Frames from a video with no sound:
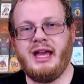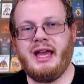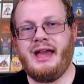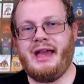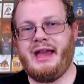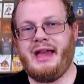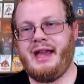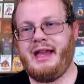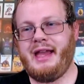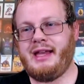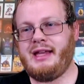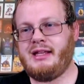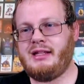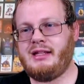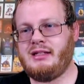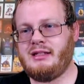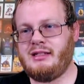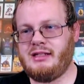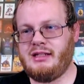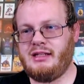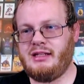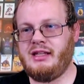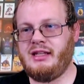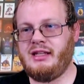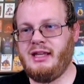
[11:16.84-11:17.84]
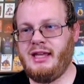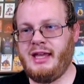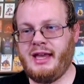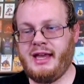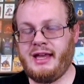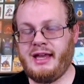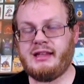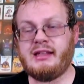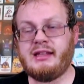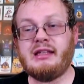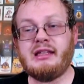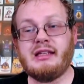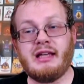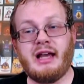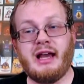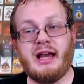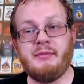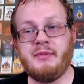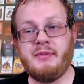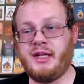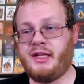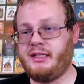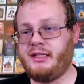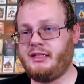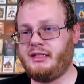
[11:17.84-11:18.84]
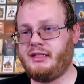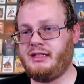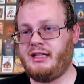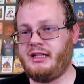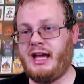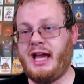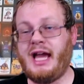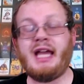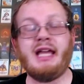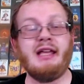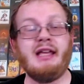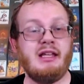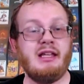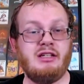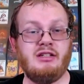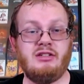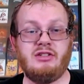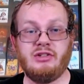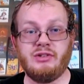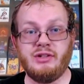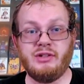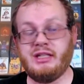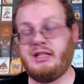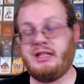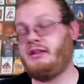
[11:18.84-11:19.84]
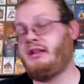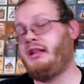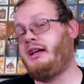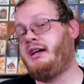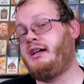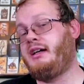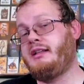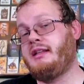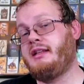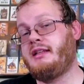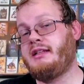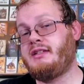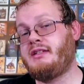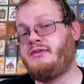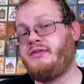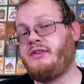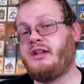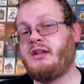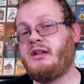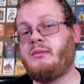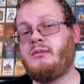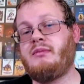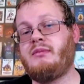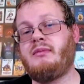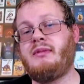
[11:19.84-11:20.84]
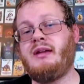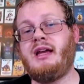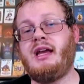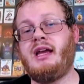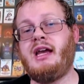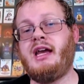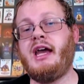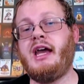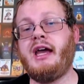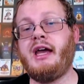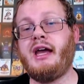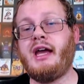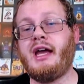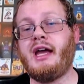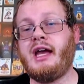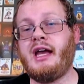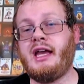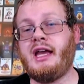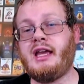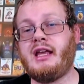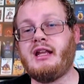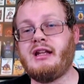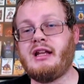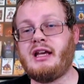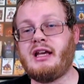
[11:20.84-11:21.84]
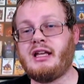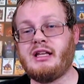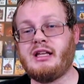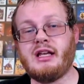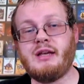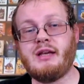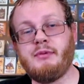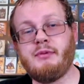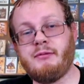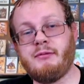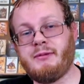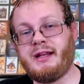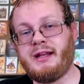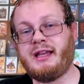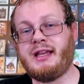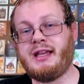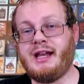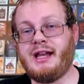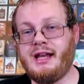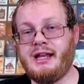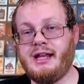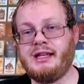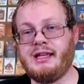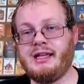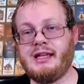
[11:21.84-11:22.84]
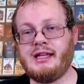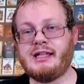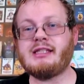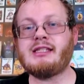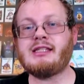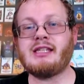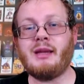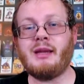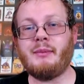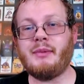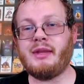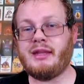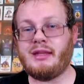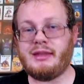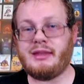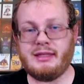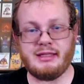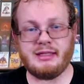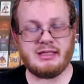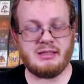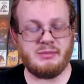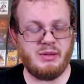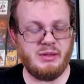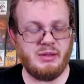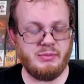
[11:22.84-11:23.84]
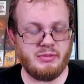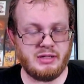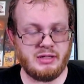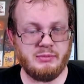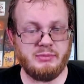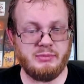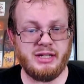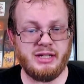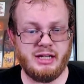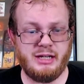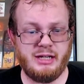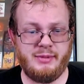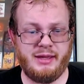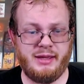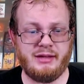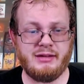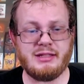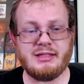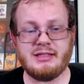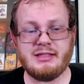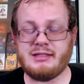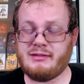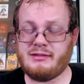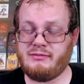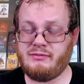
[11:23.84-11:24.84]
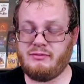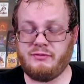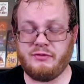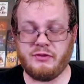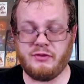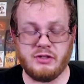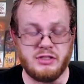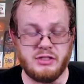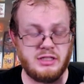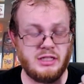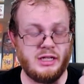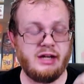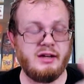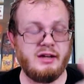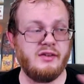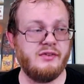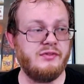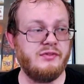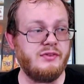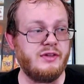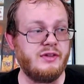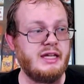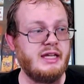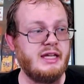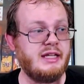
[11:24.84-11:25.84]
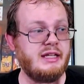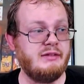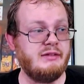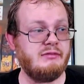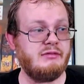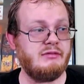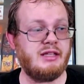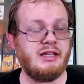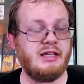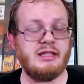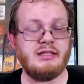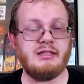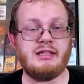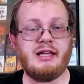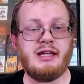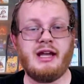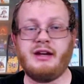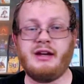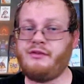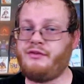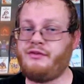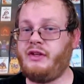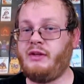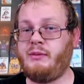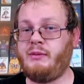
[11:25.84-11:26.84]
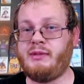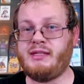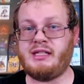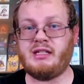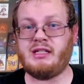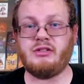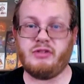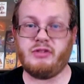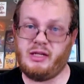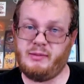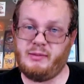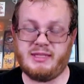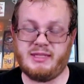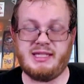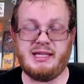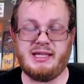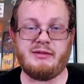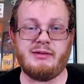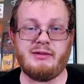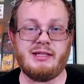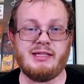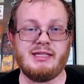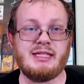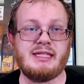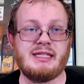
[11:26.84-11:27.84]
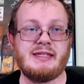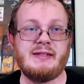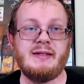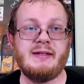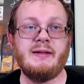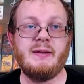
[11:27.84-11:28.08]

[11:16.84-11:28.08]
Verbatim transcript: And yeah, I'm not. I enjoyed a lot of this film, and I but I kind of get some of the things that people complain about. Because first off, it the entire film is a dream sequence.